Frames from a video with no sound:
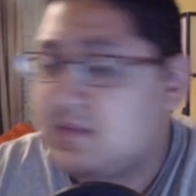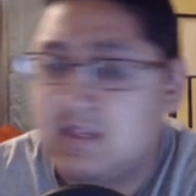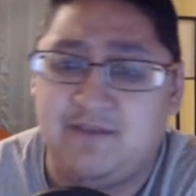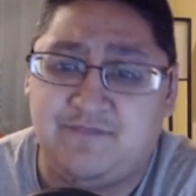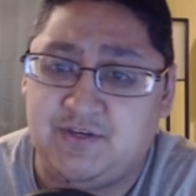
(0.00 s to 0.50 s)

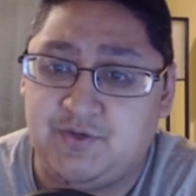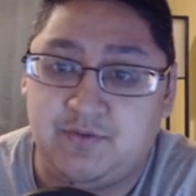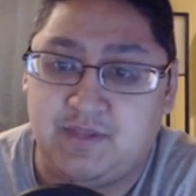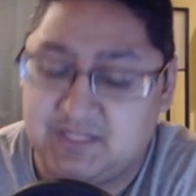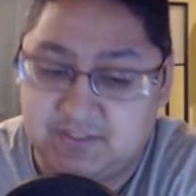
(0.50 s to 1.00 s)
And if they do,
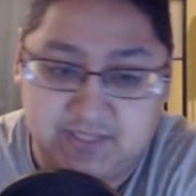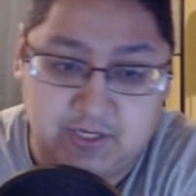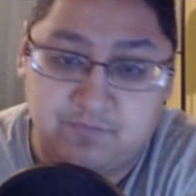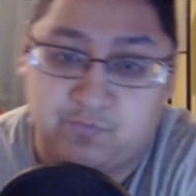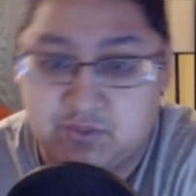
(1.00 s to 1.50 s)
then it's
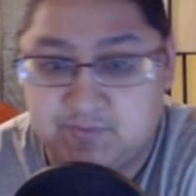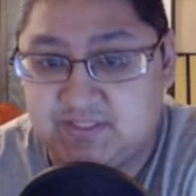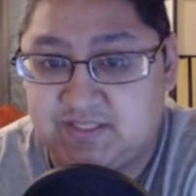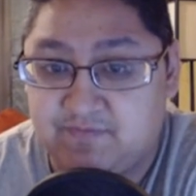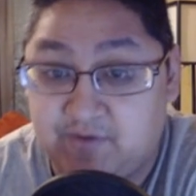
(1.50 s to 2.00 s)
geared for
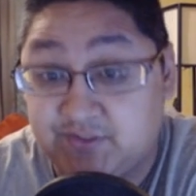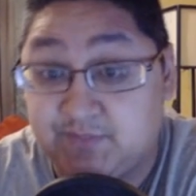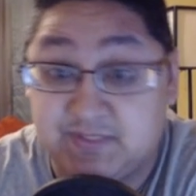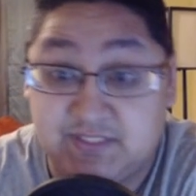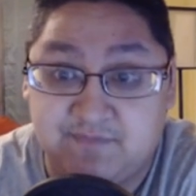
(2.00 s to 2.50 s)
very
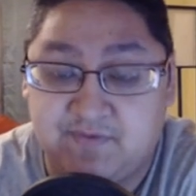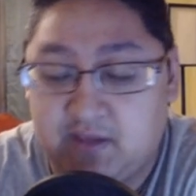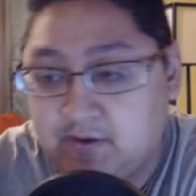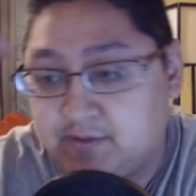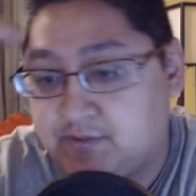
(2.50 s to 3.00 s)
specific
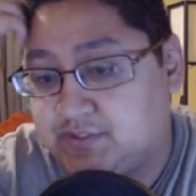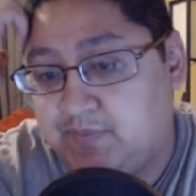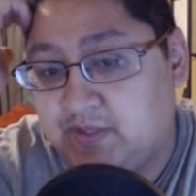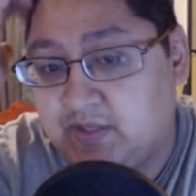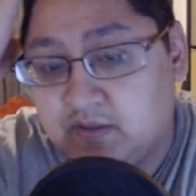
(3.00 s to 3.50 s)
characters to
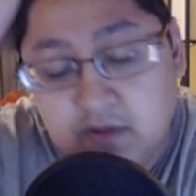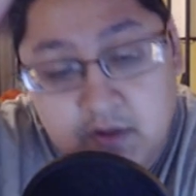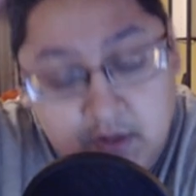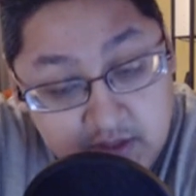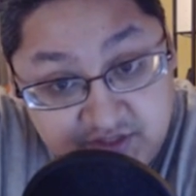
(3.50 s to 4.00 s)
beat it.
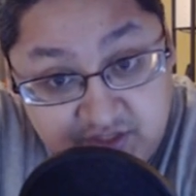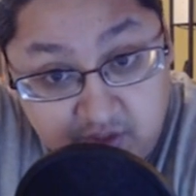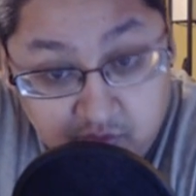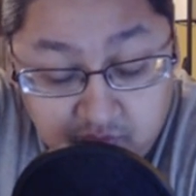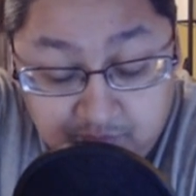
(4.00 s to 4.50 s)
So